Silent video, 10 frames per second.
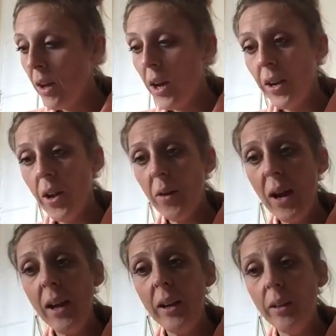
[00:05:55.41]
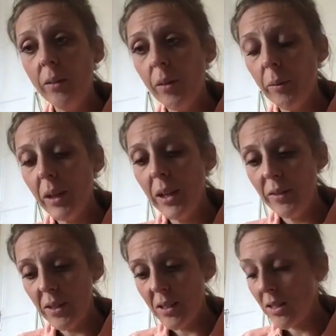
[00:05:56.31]
I know Helen from the
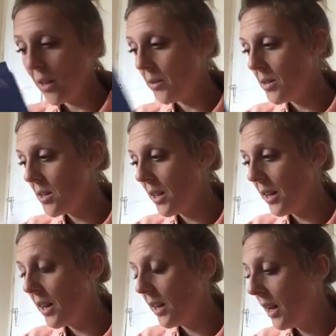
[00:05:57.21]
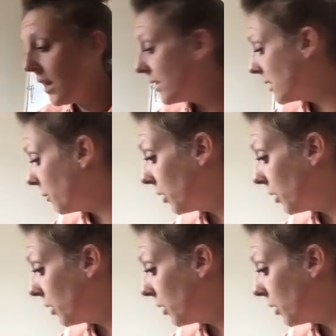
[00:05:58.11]
Livingstones done it and had some